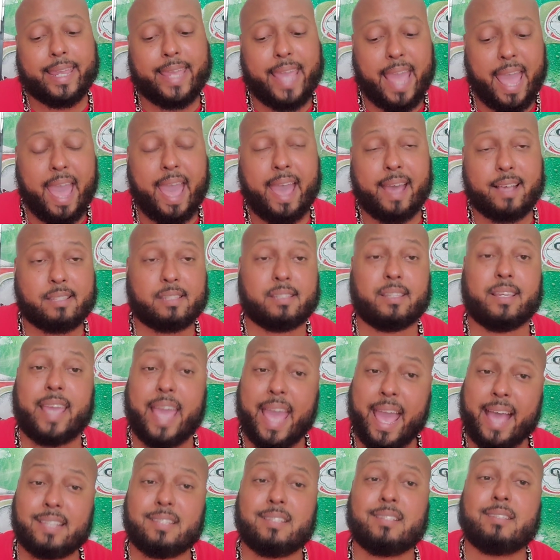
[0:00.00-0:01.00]
gas.
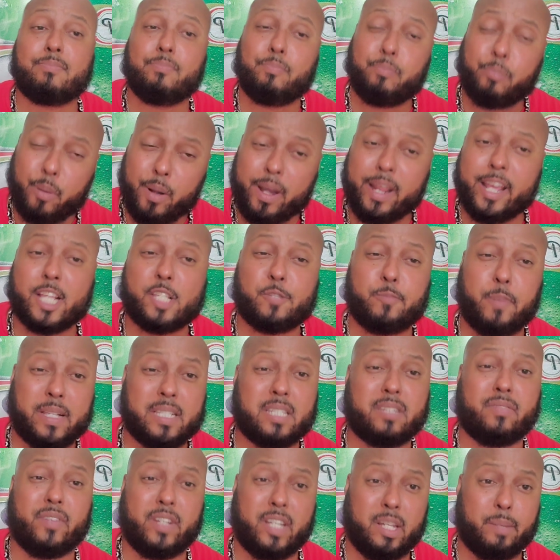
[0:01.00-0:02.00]
Gas is pretty
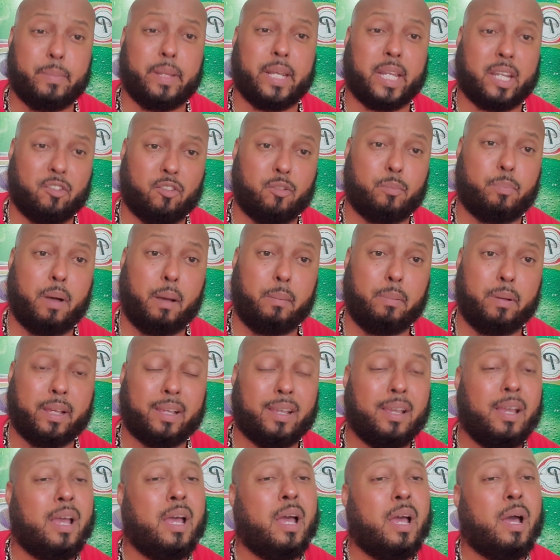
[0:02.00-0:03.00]
expensive in Dominican
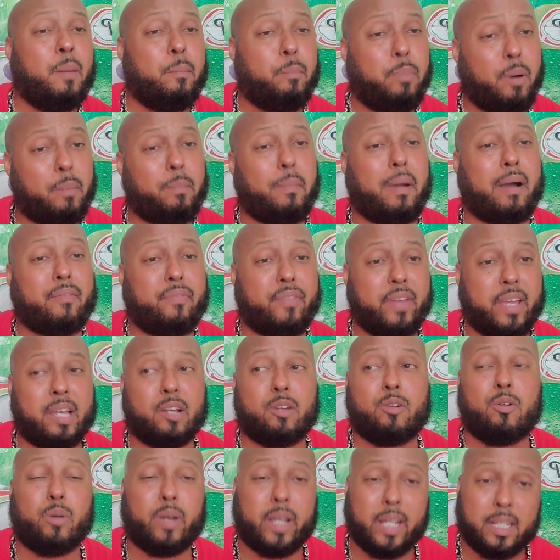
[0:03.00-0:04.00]
Republic, but my
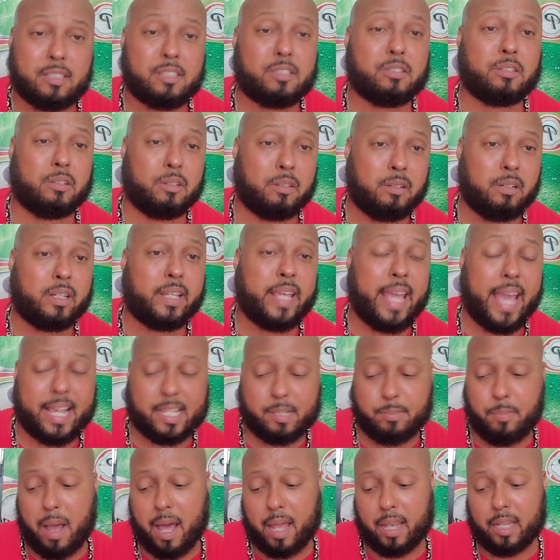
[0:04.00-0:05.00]
vehicle gets good
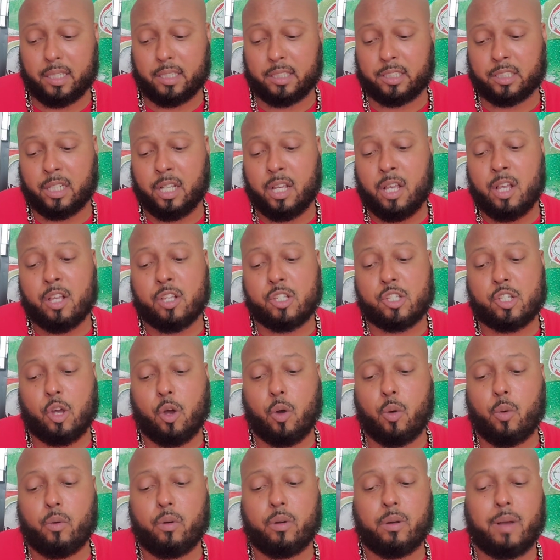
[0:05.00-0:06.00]
gas mileage.
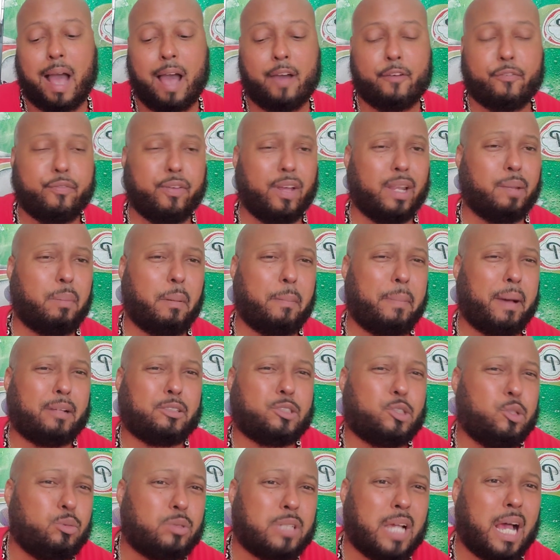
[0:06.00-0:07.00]
So I fill up
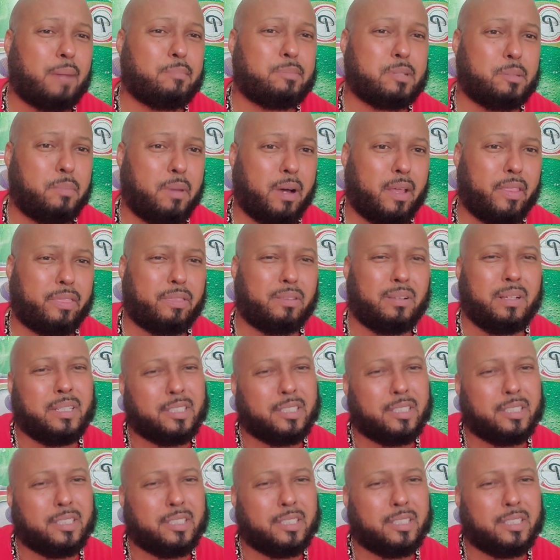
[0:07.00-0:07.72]
about 2 times a month,